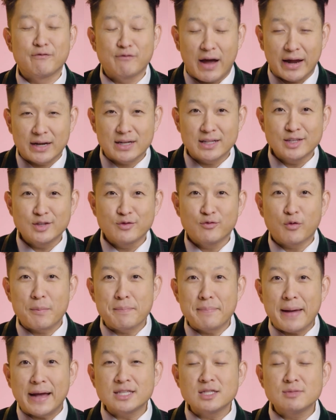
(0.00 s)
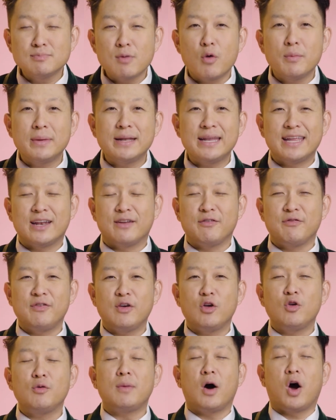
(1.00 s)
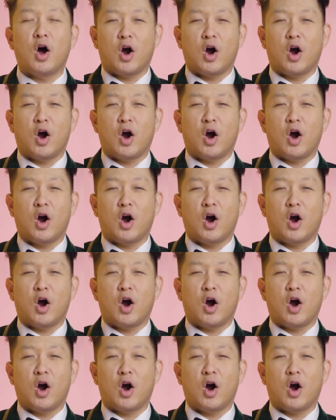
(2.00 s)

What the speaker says: finalists for Best Moment in a Film